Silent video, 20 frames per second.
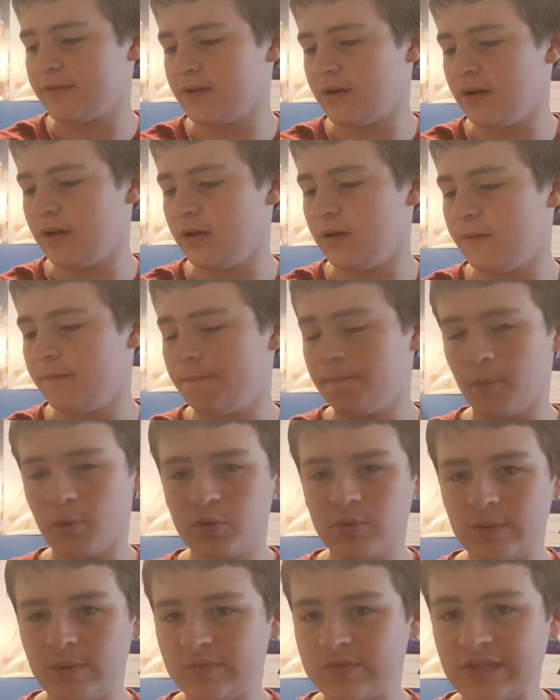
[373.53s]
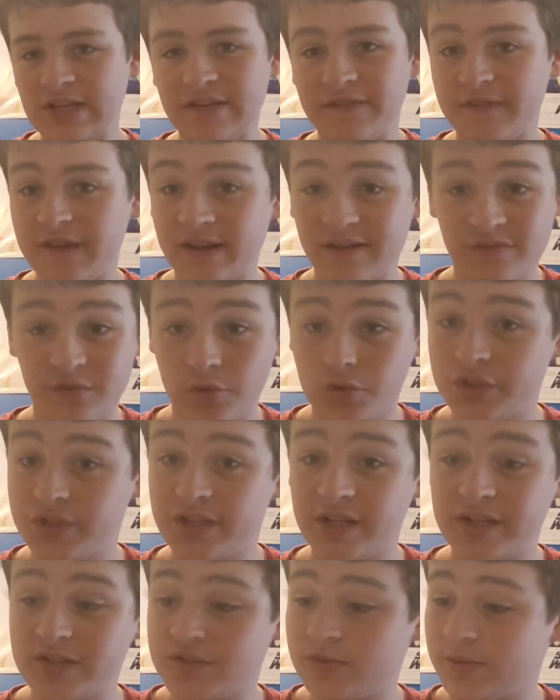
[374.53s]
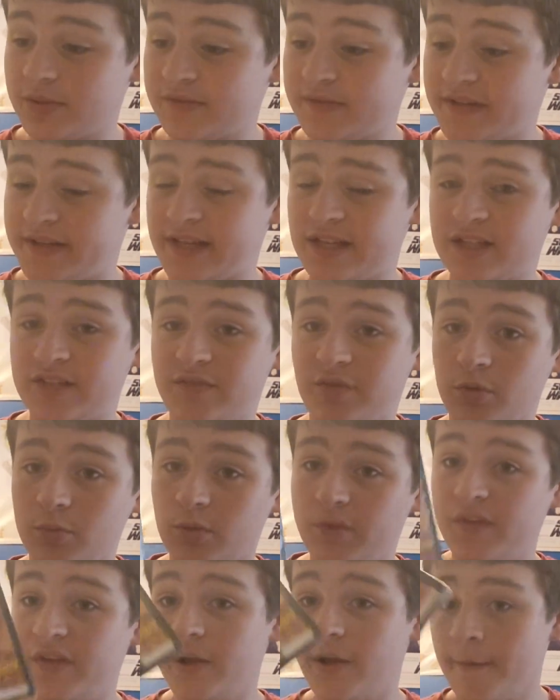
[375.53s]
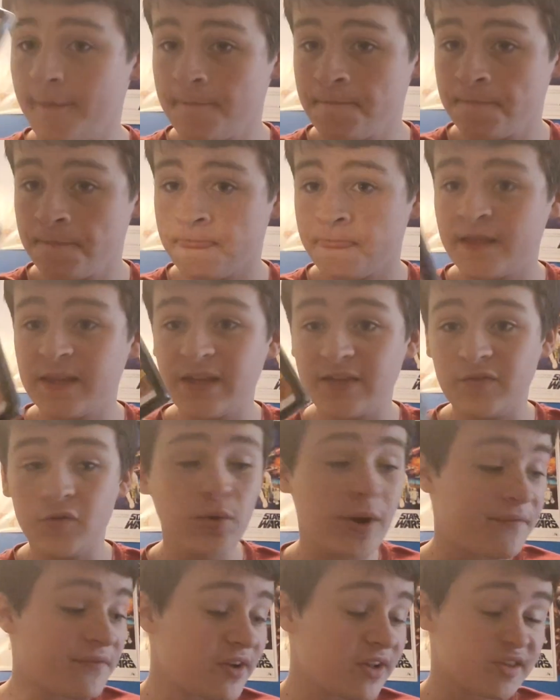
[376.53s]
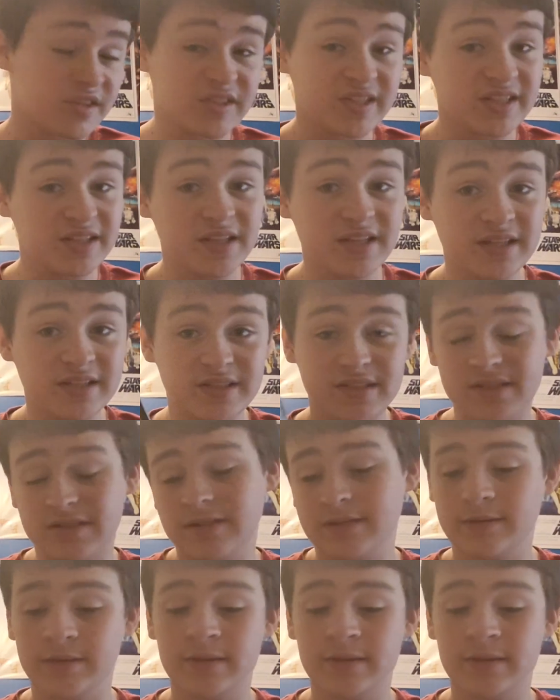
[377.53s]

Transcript: ever. Most people say Fan4stic is the worst Fantastic Four movie. If you have not seen this,